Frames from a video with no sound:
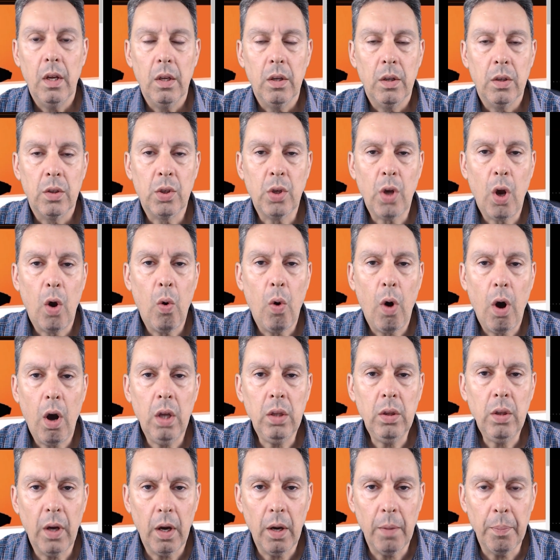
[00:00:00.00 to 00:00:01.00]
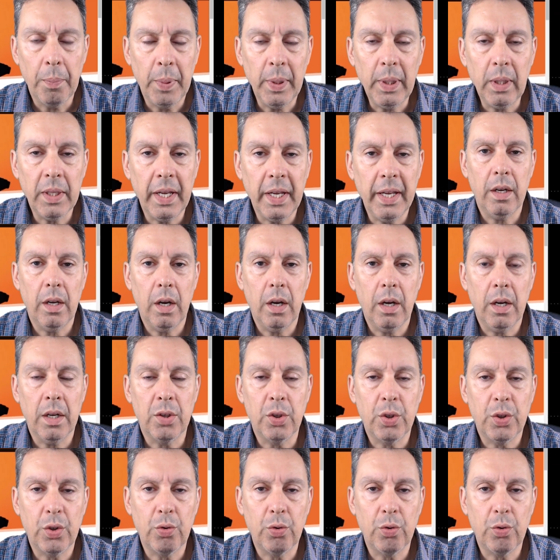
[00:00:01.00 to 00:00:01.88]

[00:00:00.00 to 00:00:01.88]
So unlike building a